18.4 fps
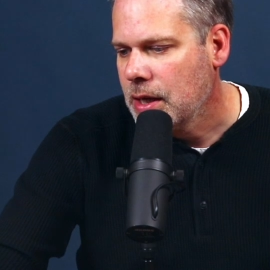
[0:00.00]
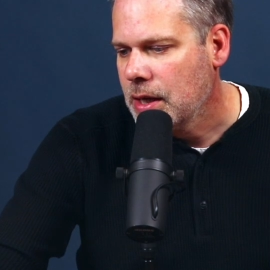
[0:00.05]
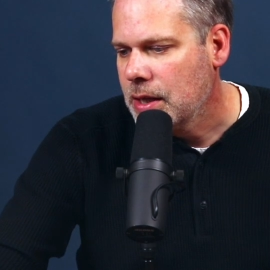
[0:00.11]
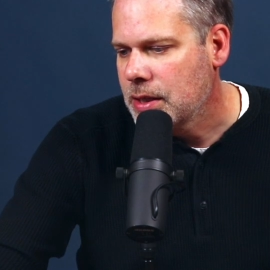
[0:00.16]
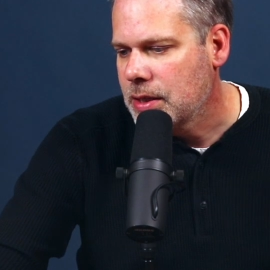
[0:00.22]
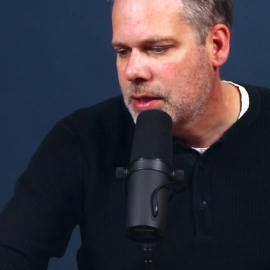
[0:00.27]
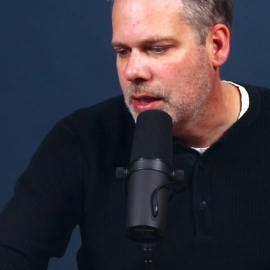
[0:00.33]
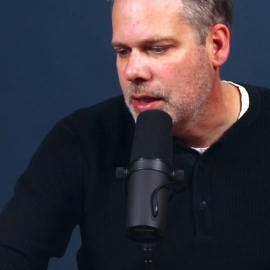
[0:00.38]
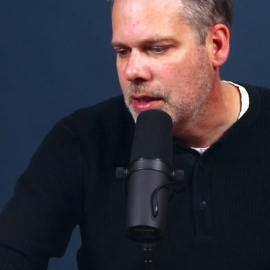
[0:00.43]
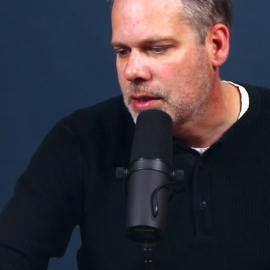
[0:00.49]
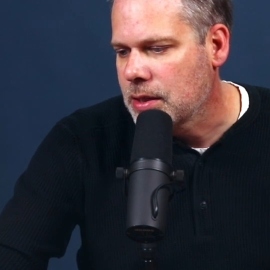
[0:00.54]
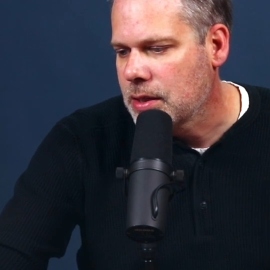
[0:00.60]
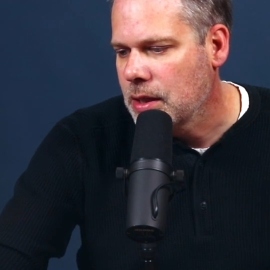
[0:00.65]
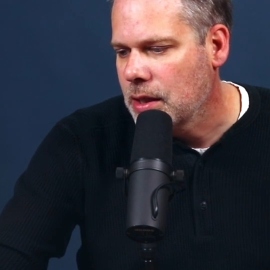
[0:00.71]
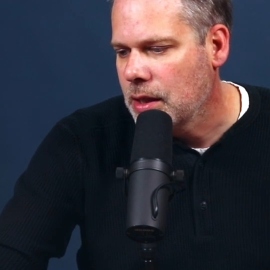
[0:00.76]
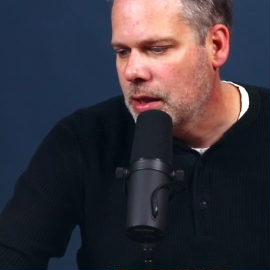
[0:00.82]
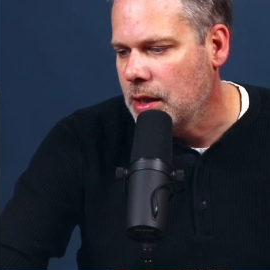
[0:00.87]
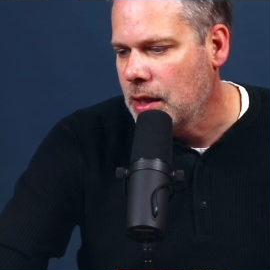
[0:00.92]

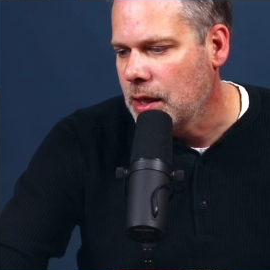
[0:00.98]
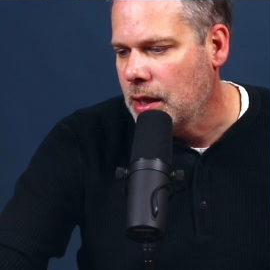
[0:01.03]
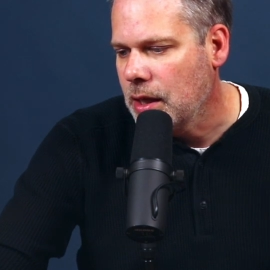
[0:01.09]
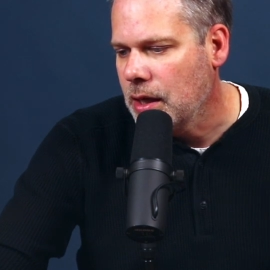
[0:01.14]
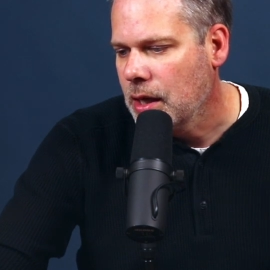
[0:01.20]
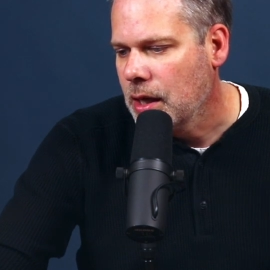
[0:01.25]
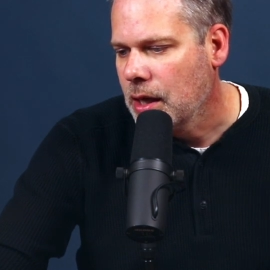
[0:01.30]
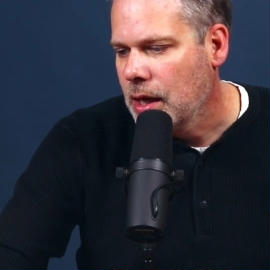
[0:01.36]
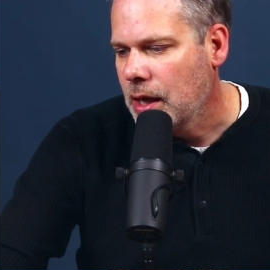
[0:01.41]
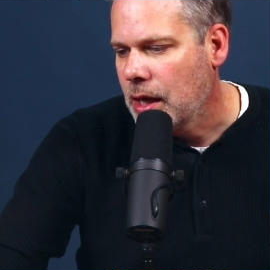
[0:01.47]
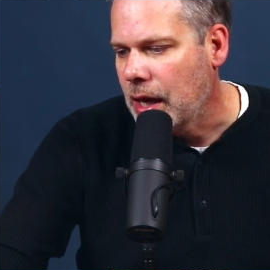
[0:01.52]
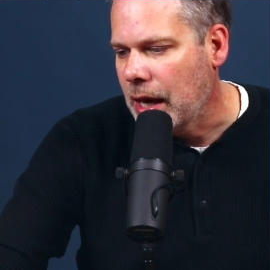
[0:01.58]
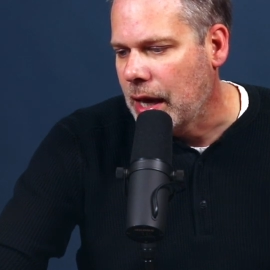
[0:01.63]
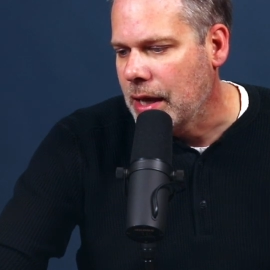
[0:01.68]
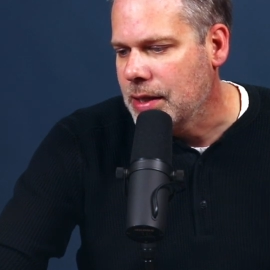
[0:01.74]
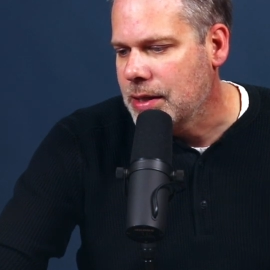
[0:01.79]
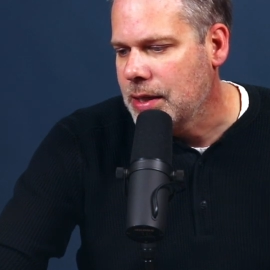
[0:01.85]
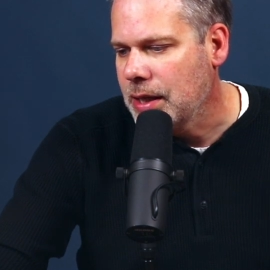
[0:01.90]
since the
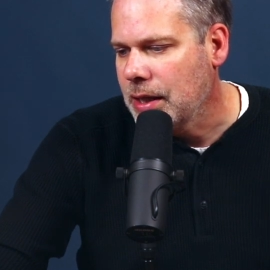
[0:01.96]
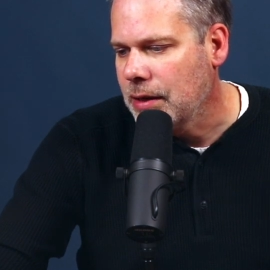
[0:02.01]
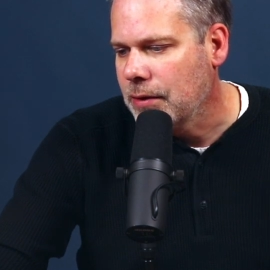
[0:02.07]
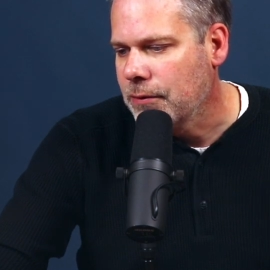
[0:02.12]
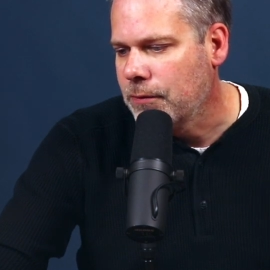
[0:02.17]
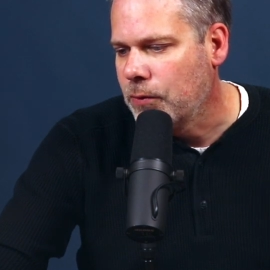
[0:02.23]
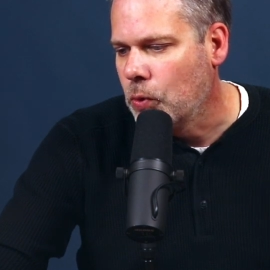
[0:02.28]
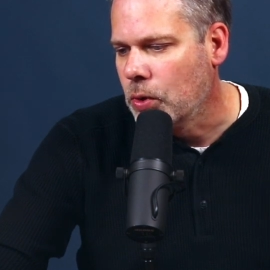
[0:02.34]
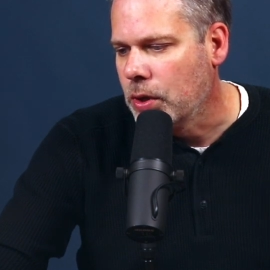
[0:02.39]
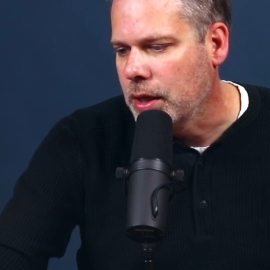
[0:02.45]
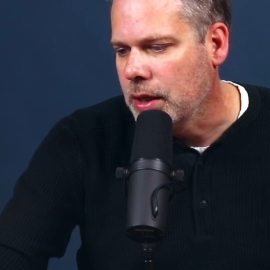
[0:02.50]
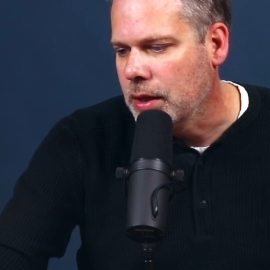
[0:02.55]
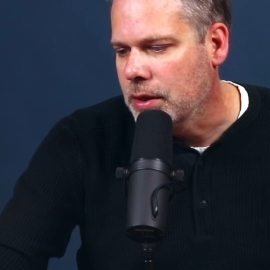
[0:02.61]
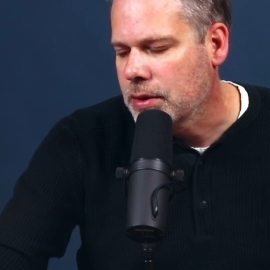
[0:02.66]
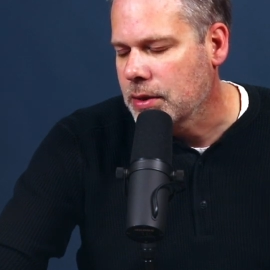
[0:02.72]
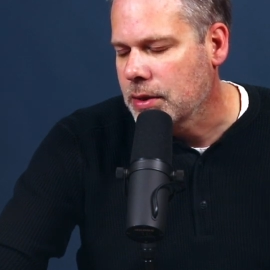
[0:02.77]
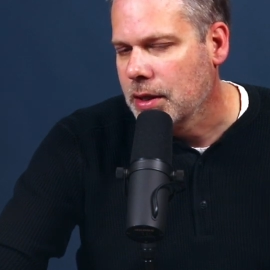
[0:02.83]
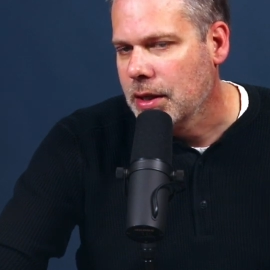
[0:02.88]

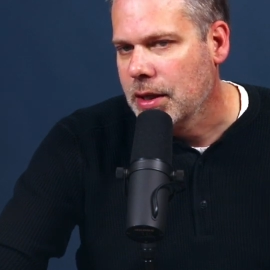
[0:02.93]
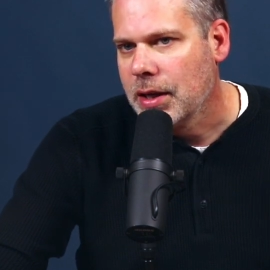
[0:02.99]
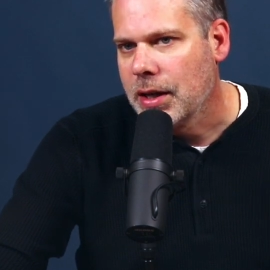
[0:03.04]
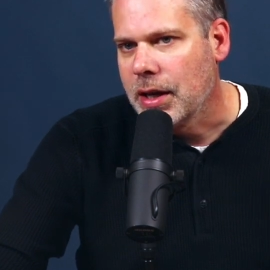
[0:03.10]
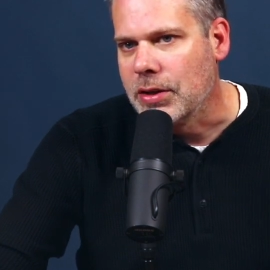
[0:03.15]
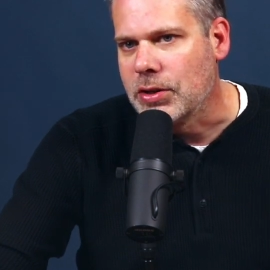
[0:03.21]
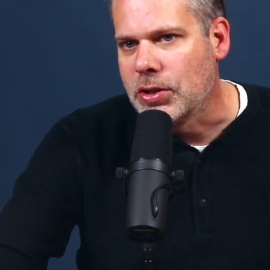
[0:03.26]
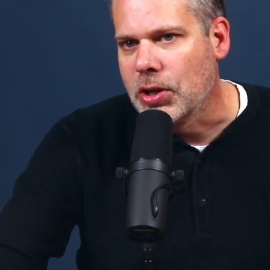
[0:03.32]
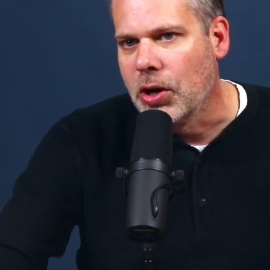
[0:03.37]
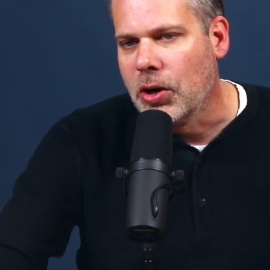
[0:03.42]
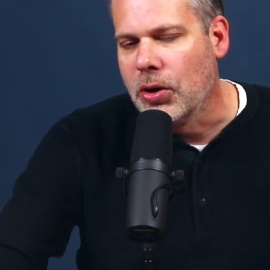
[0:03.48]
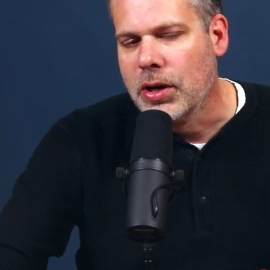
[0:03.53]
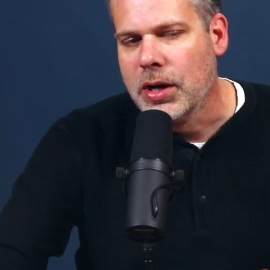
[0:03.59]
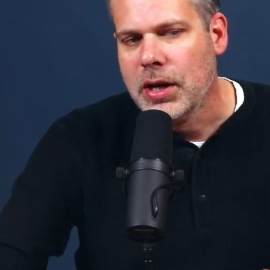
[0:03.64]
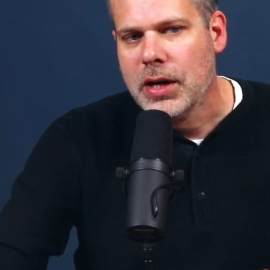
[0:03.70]
1840s. And so